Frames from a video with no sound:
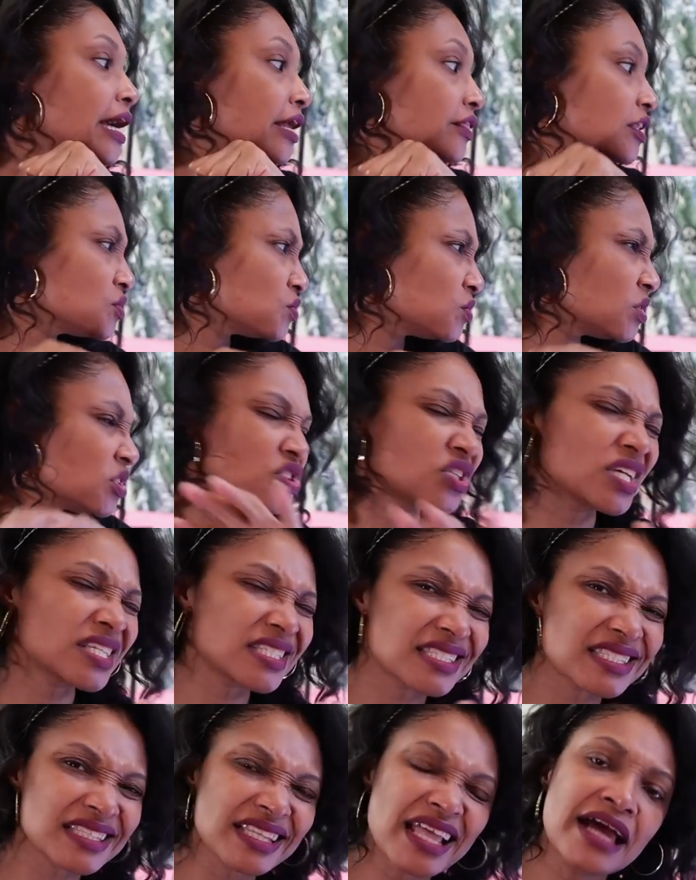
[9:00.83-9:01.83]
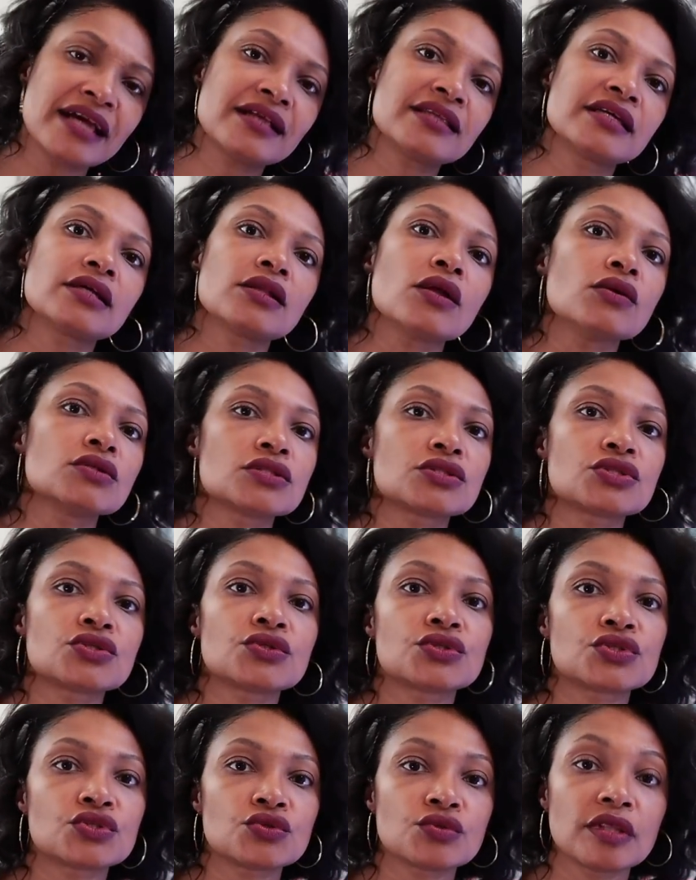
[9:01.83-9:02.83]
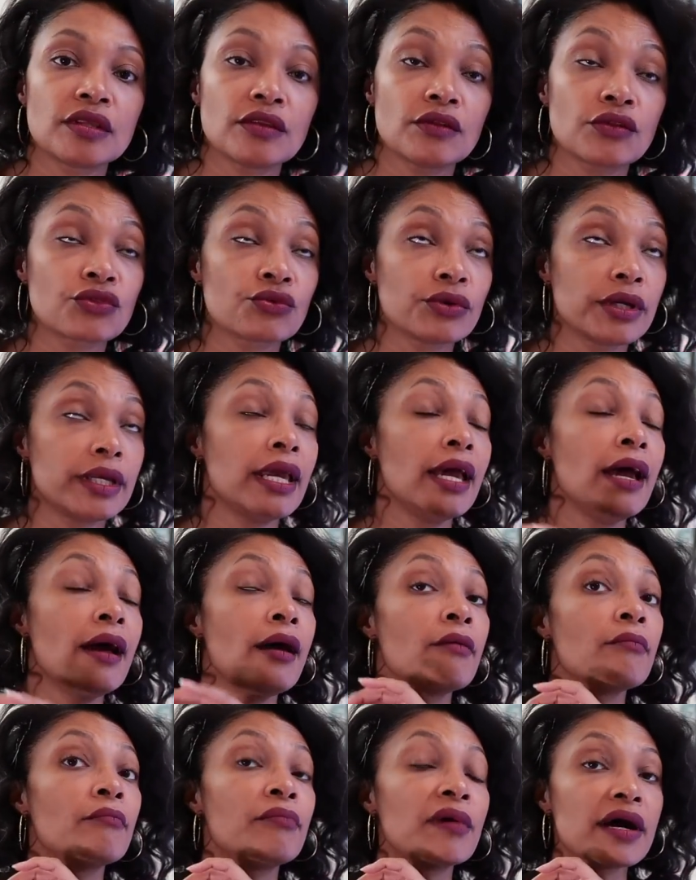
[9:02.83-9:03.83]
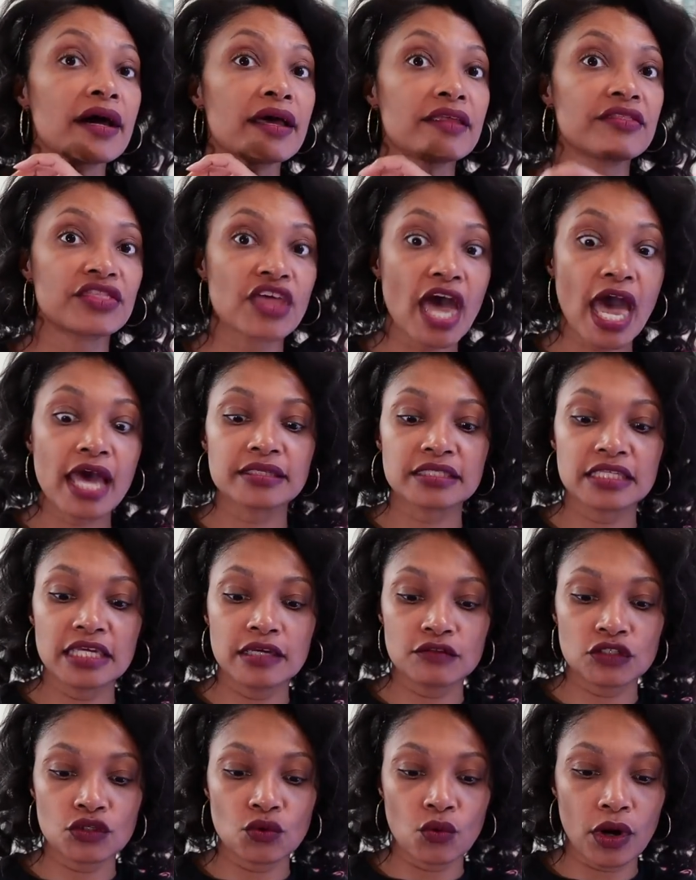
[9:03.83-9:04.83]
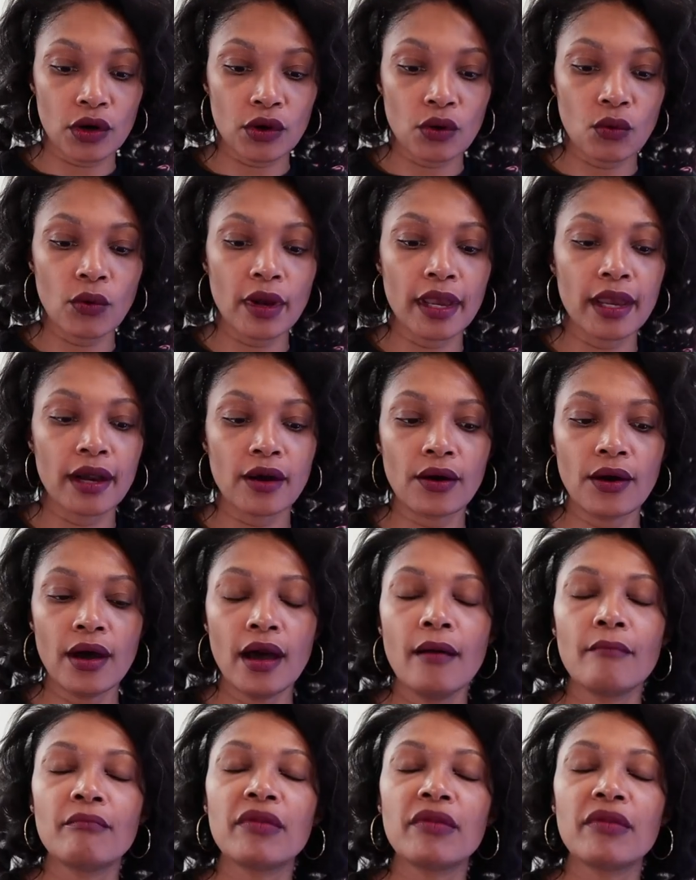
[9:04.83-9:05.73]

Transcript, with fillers: And this one is just slightly closer to the two than the three, but that seems to work well.